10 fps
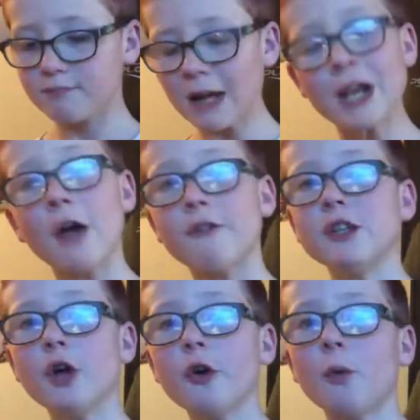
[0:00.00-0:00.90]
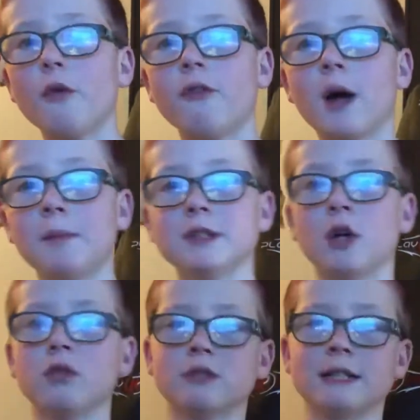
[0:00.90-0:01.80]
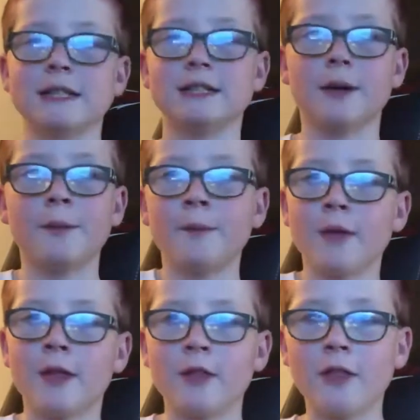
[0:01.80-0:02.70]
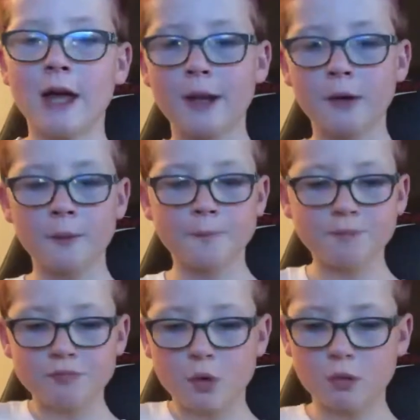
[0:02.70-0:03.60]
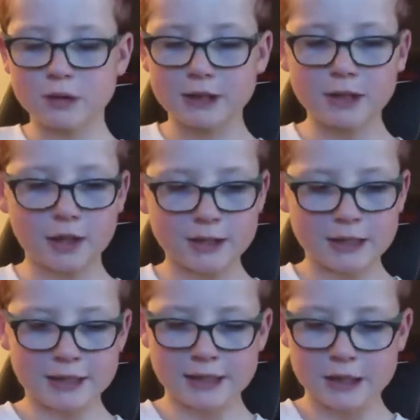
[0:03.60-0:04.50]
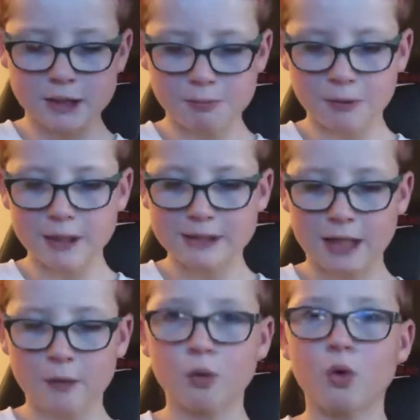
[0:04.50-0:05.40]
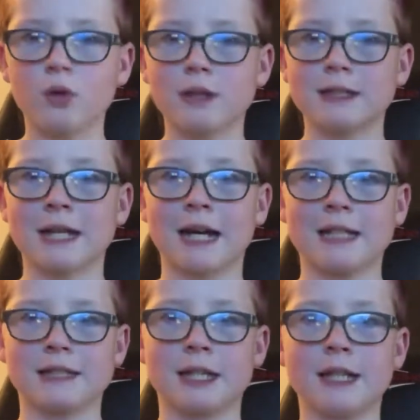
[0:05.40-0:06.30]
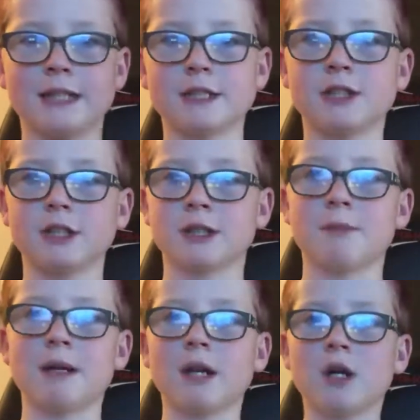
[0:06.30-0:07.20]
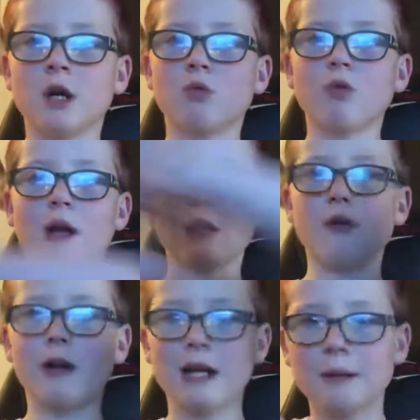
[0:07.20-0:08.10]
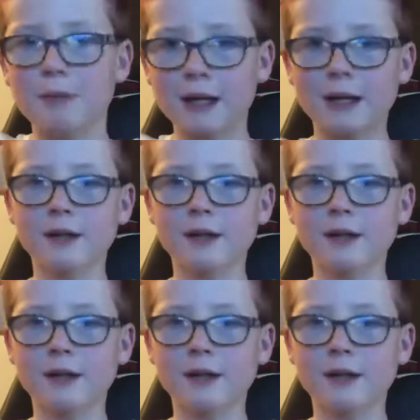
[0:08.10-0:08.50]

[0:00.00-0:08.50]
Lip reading: Now if you don't know what Viper's ult is, then what she does is she sprays down all this gas, and it's just a big, really big